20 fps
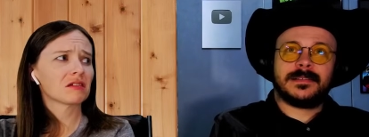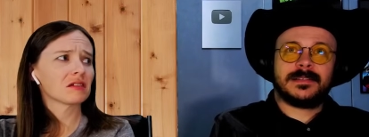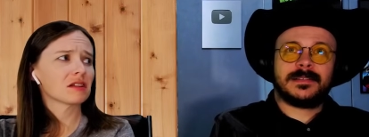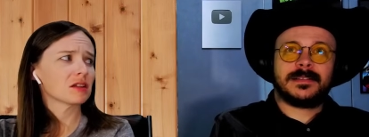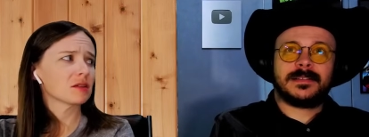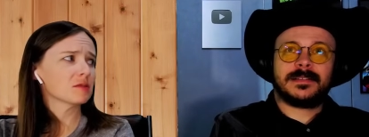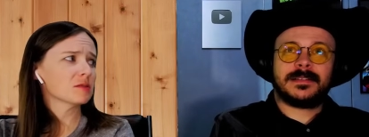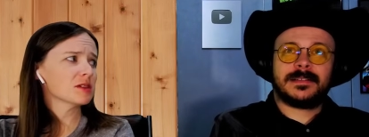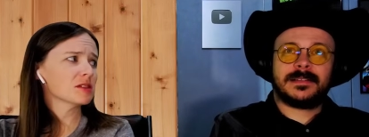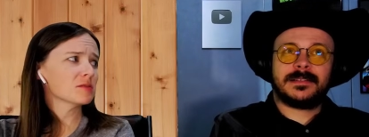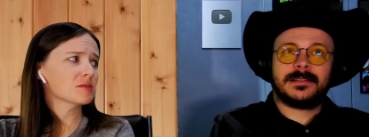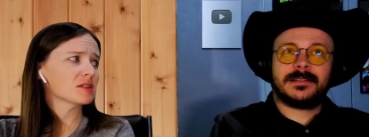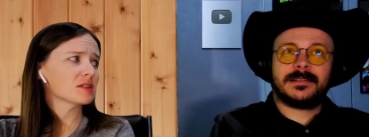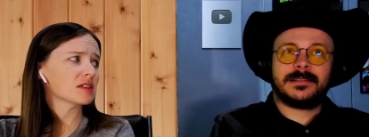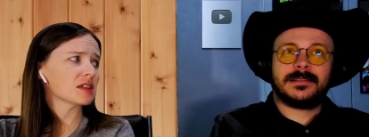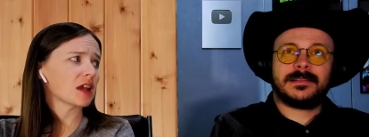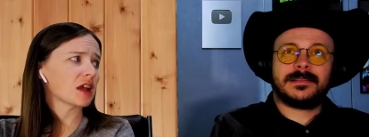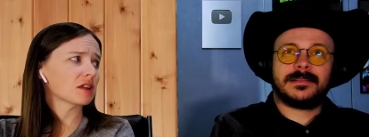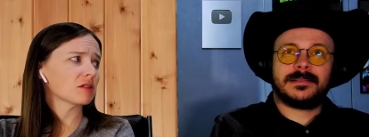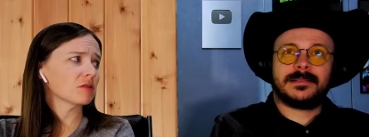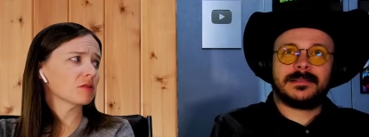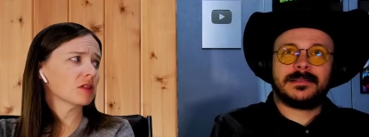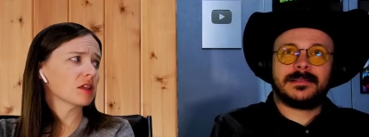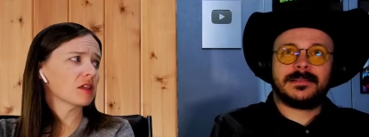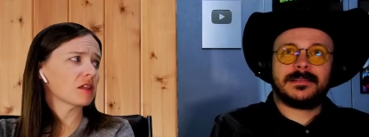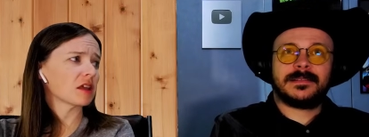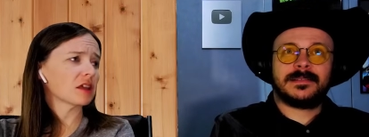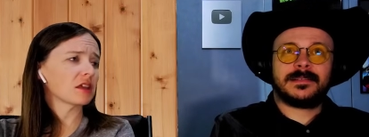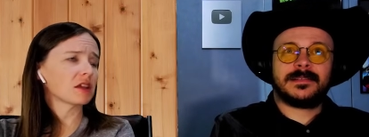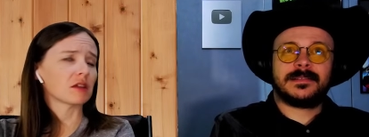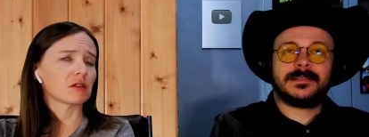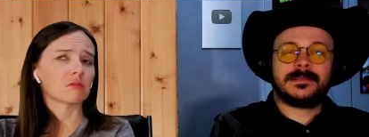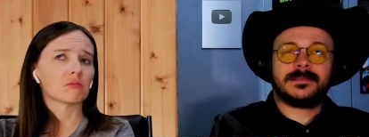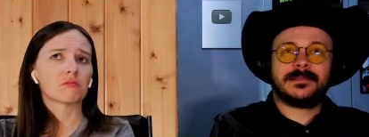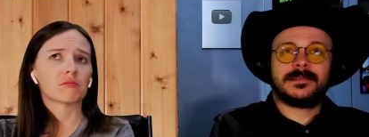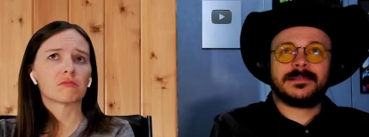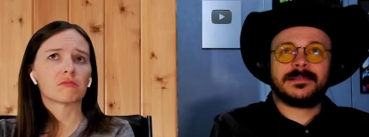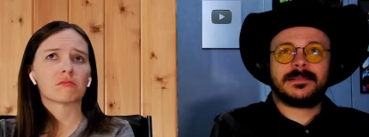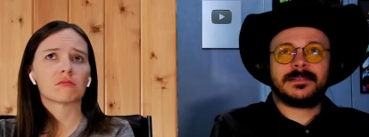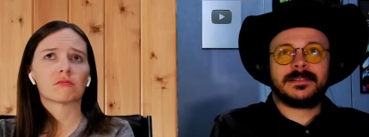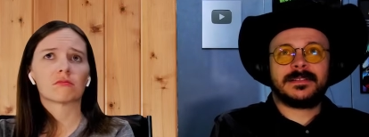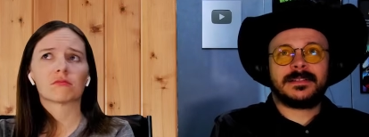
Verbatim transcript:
Speaker 1: It makes me sad. I really like him. Take the money.